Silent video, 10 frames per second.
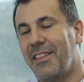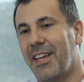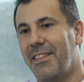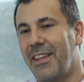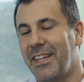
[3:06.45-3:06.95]
And
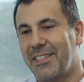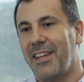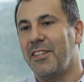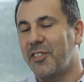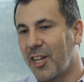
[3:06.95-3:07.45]
then, then they
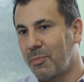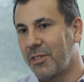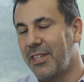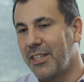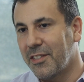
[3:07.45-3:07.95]
take these
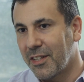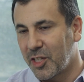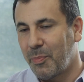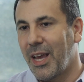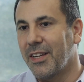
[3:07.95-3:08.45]
expertise and
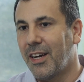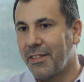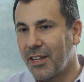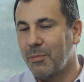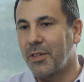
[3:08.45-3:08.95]
expand on
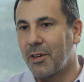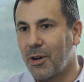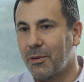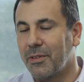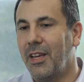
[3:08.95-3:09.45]
them in their
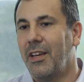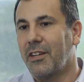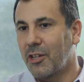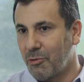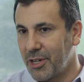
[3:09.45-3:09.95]
own
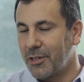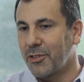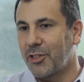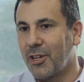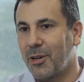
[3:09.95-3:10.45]
careers.
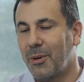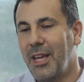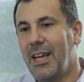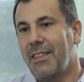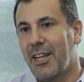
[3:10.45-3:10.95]
So
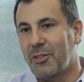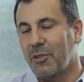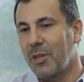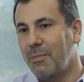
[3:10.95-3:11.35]
that's really